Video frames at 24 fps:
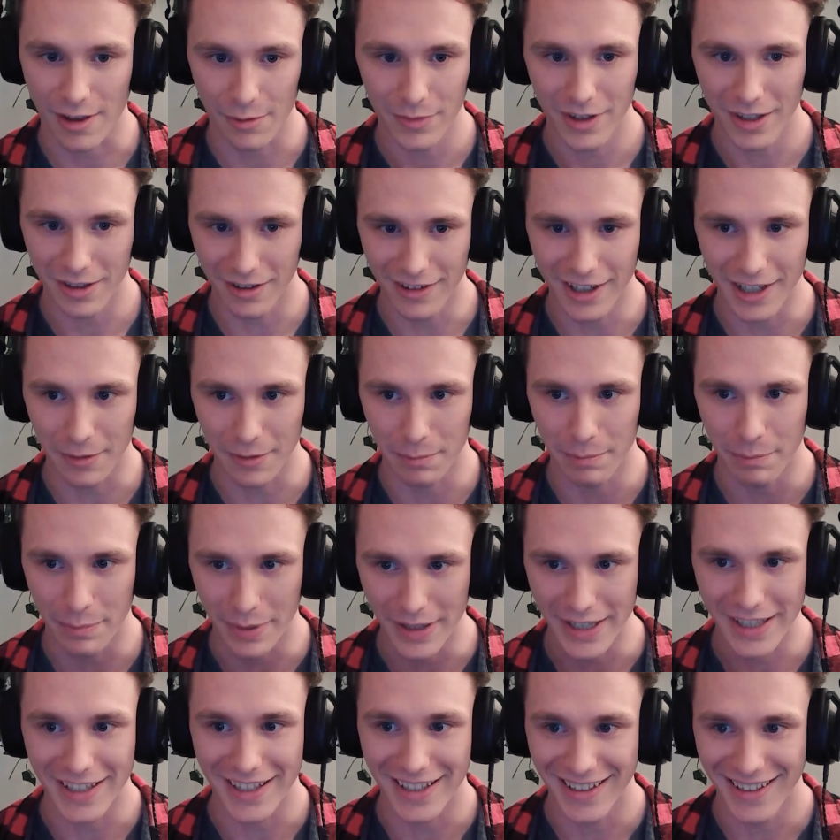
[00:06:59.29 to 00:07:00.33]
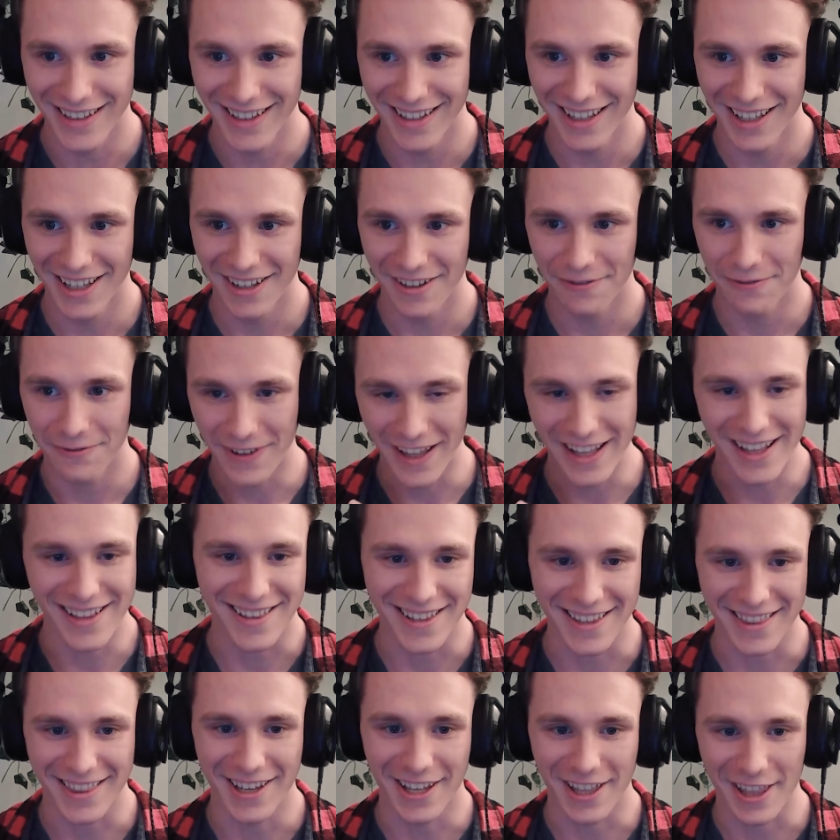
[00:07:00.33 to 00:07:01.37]
of the like big fancy
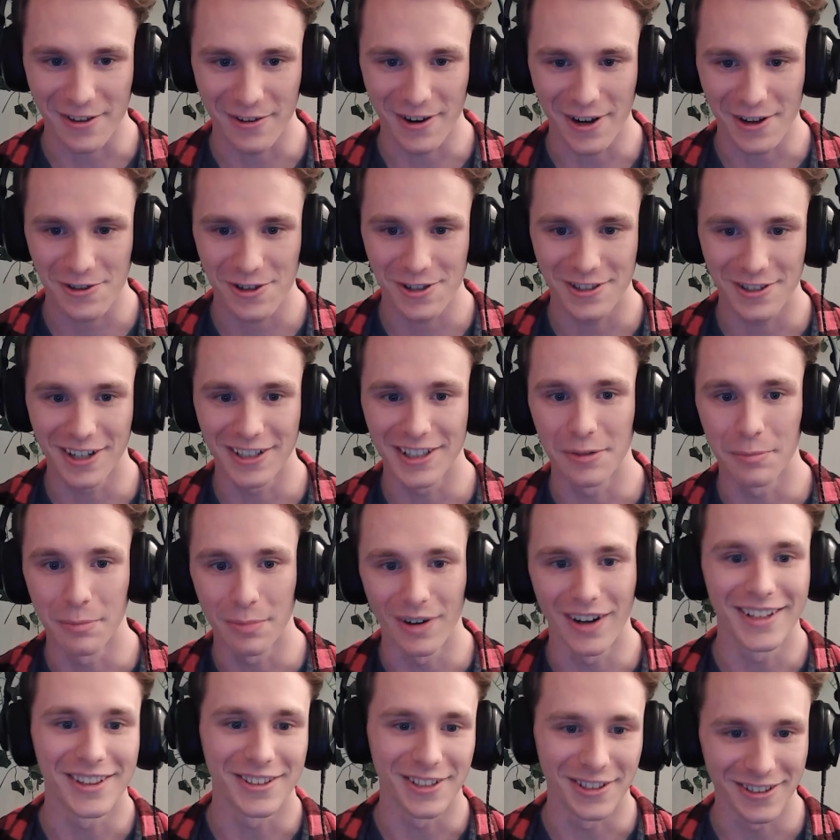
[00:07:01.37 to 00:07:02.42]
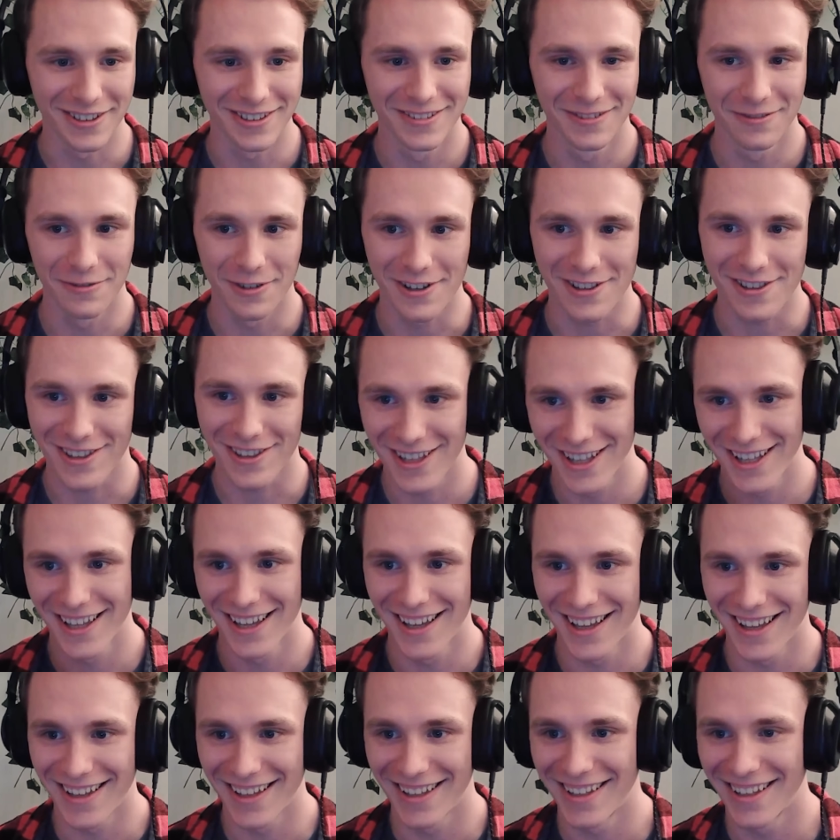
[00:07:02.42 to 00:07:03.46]
things are actually done in Blender, which
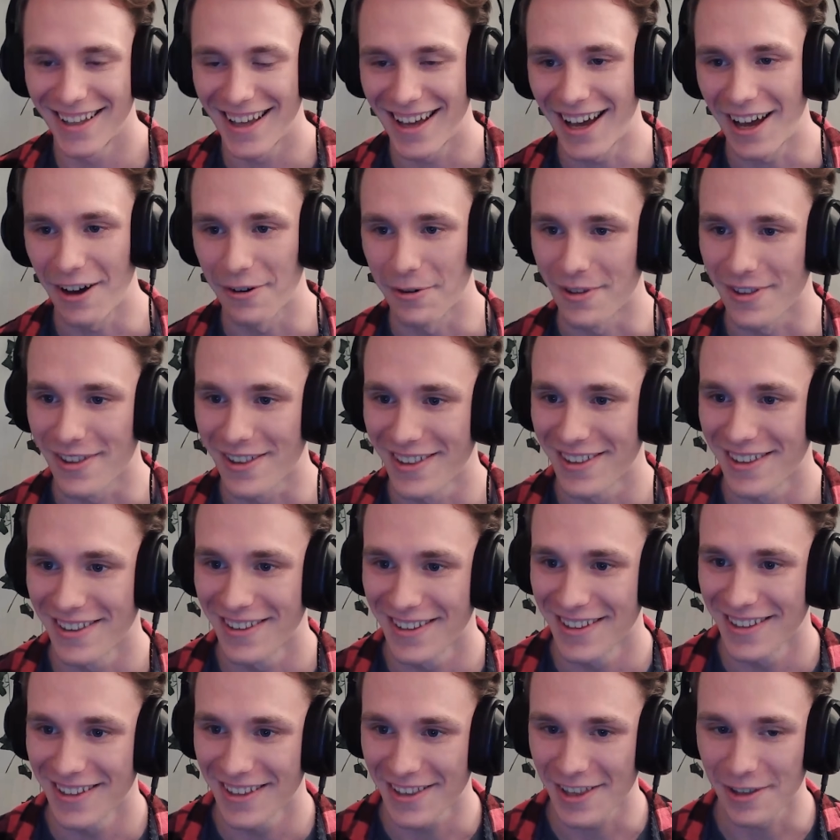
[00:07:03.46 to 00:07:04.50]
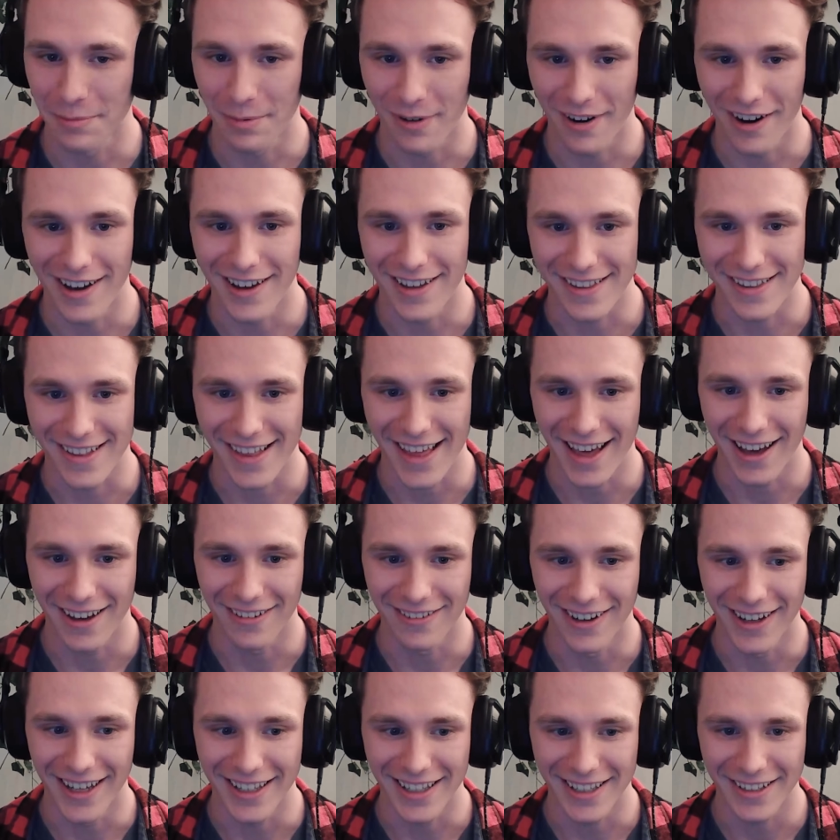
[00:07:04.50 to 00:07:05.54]
I was surprised how
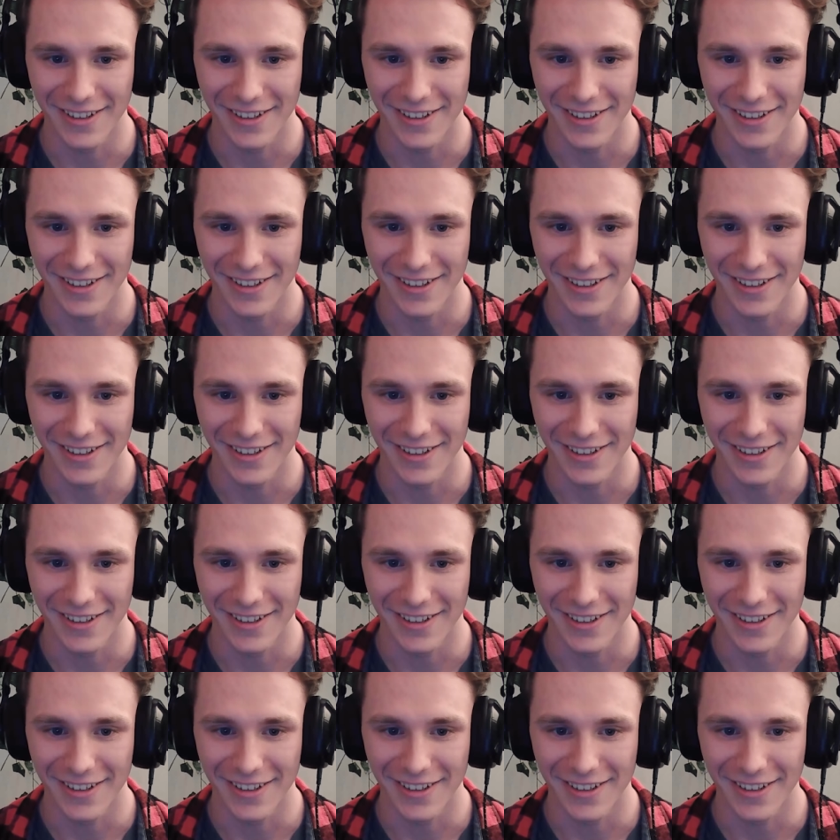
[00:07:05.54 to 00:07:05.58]
like